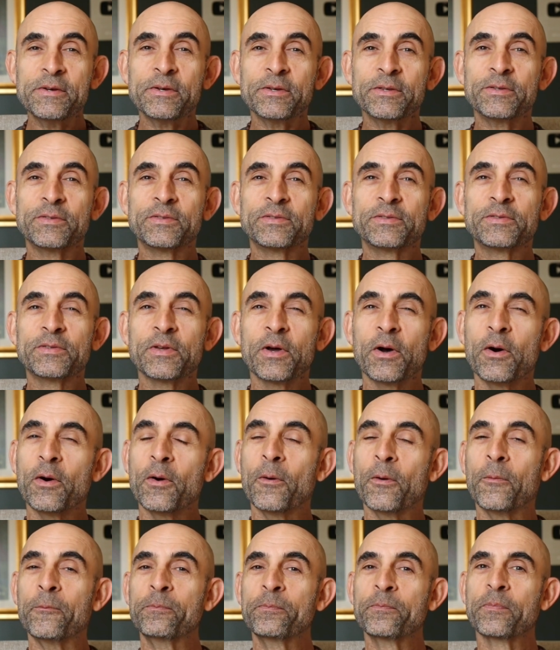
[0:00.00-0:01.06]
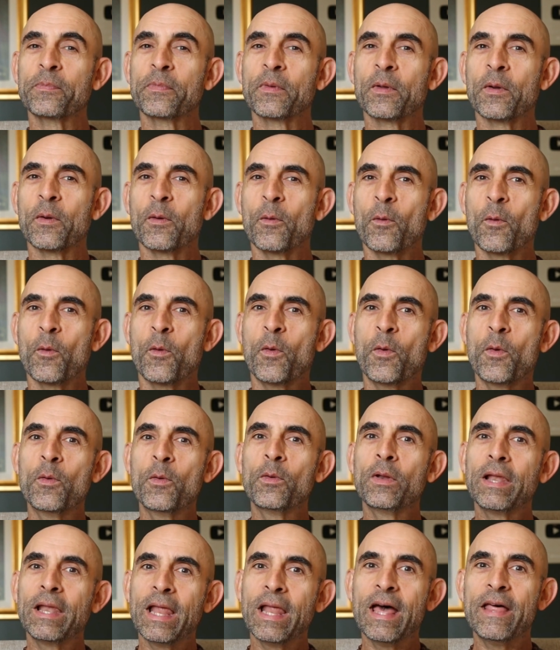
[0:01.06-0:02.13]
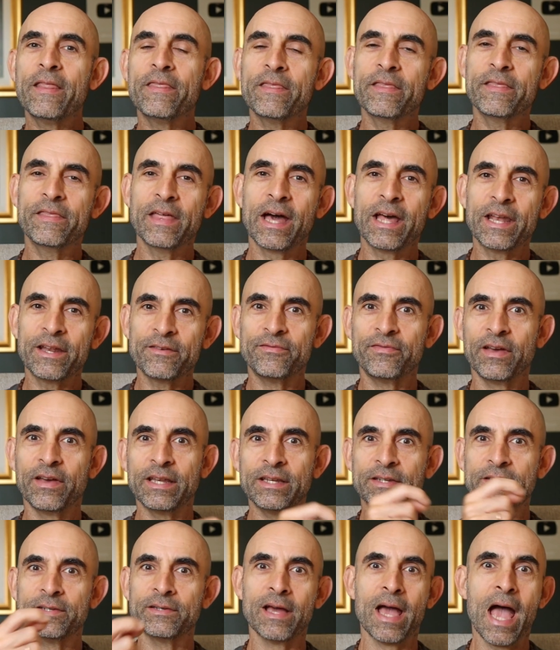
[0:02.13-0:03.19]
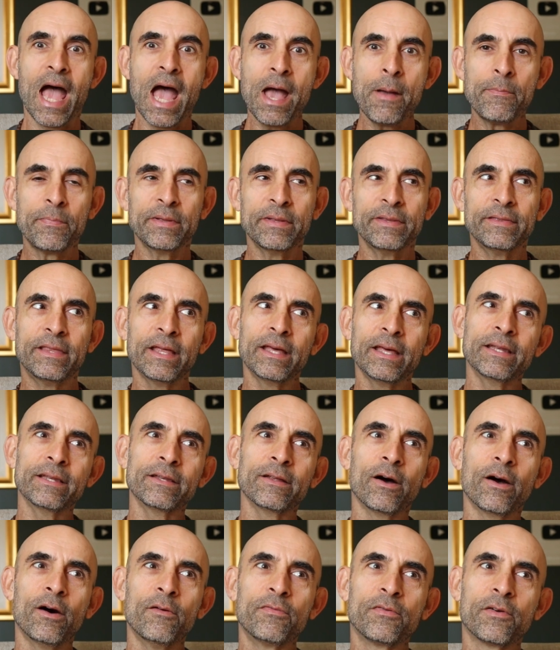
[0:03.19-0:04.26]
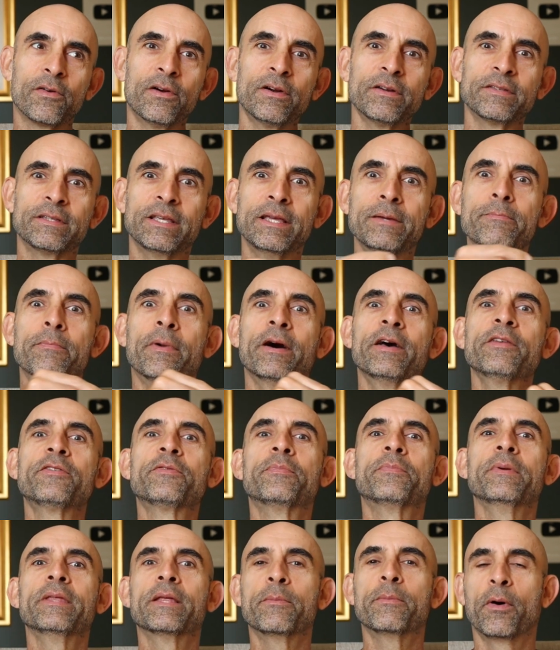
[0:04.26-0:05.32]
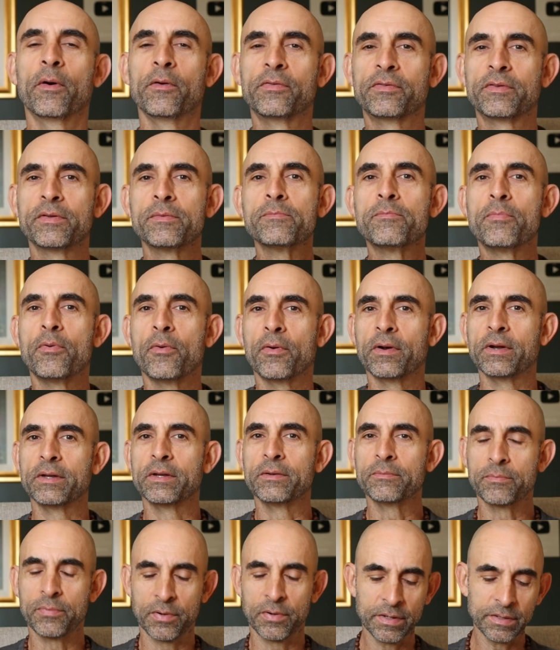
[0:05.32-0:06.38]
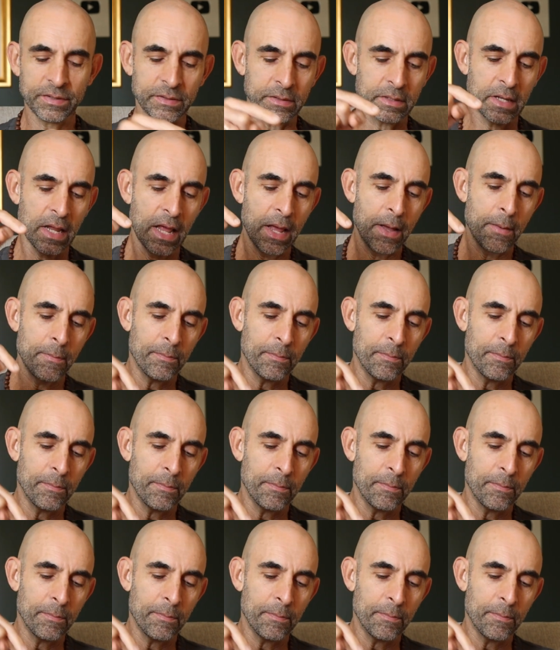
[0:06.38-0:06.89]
So who led that event to happen? Then of course he must be the most important person.